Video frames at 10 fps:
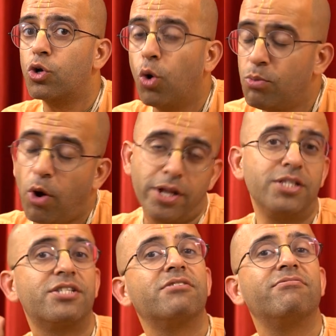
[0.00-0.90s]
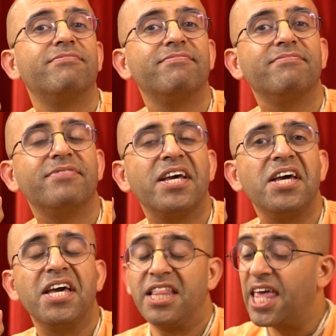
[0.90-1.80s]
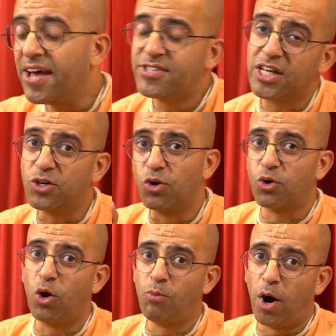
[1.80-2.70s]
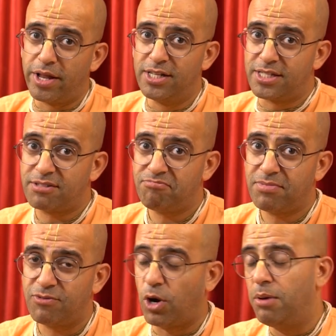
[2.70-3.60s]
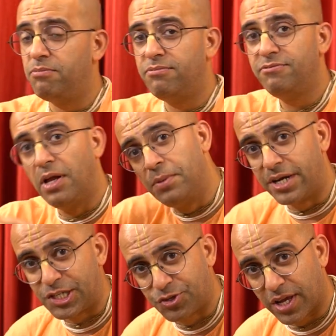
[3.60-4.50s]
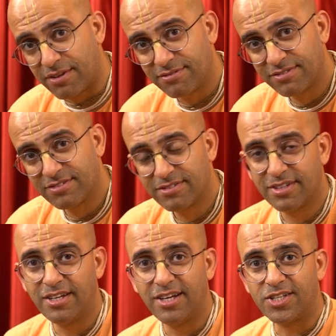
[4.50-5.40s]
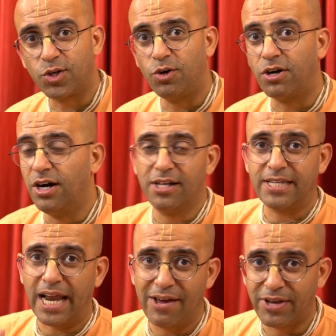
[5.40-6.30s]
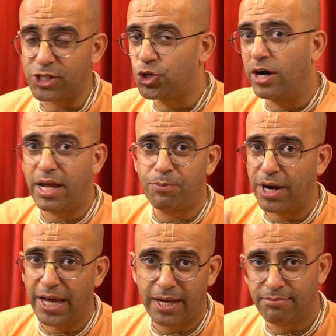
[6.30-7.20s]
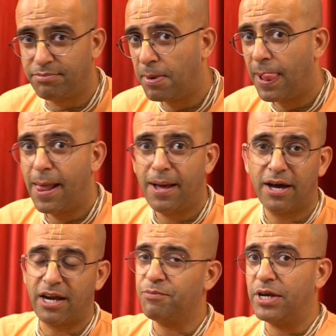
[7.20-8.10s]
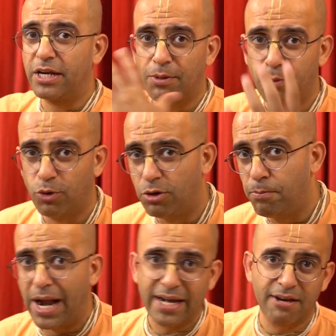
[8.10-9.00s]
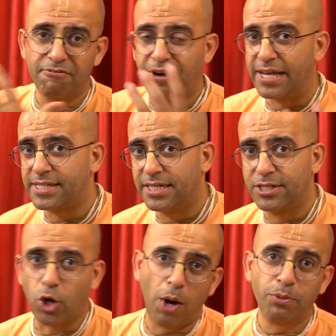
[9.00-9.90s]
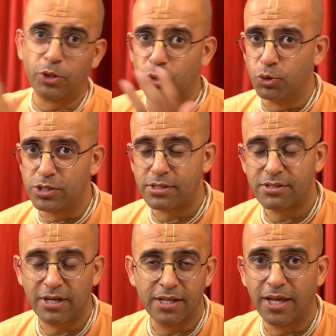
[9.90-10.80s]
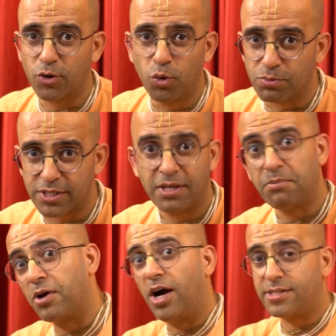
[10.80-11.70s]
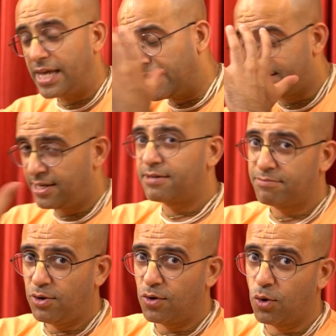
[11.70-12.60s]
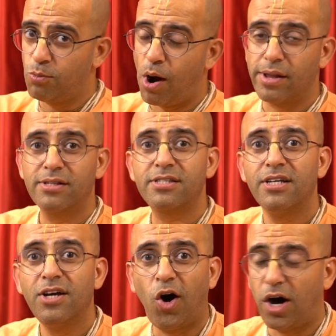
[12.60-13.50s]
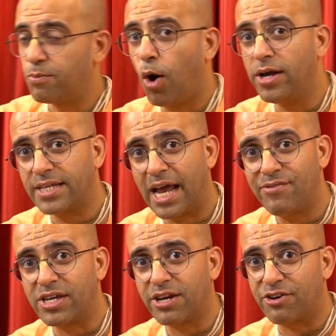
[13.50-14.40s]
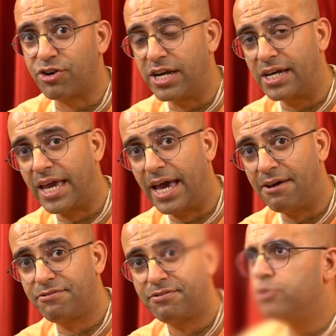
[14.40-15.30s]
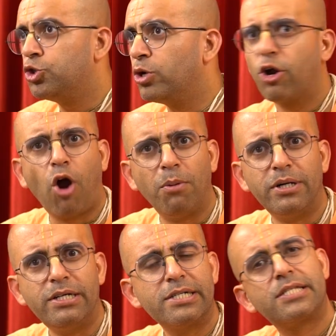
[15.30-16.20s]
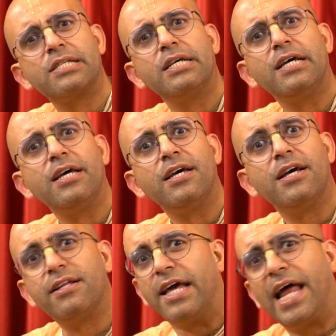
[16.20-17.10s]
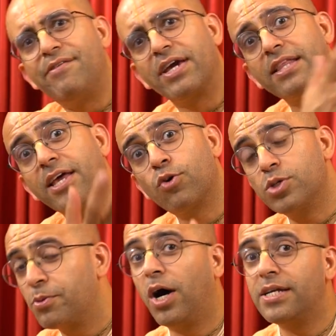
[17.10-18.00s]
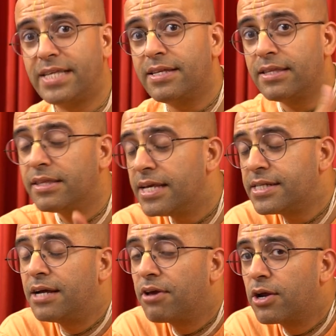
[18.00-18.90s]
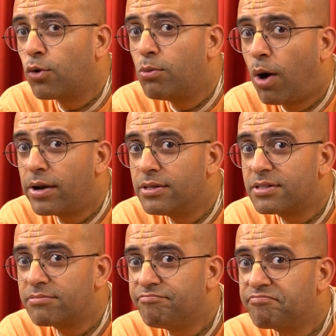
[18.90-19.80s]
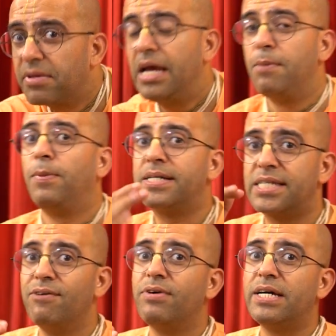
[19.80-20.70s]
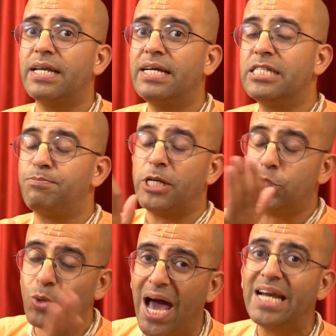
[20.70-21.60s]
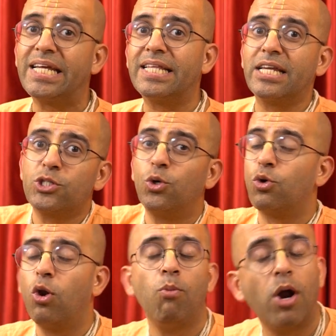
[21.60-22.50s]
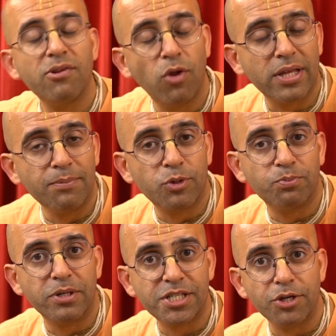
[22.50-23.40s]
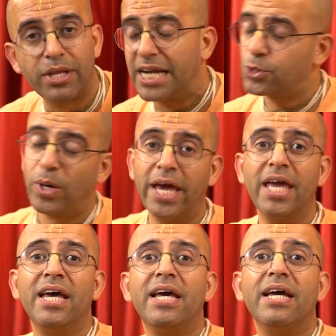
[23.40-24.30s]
role models. They have seen good role models from film industry. So girls are having John Abraham, Ranveer Kapoor, Brandon Fraser, Tom Cruise in their rooms because that's their role models. Or boys are having Katrina Kaif, Julia Roberts, they're having in their rooms because these are their role models. But somewhere in spirituality, there is no role model for them to perceive. That's why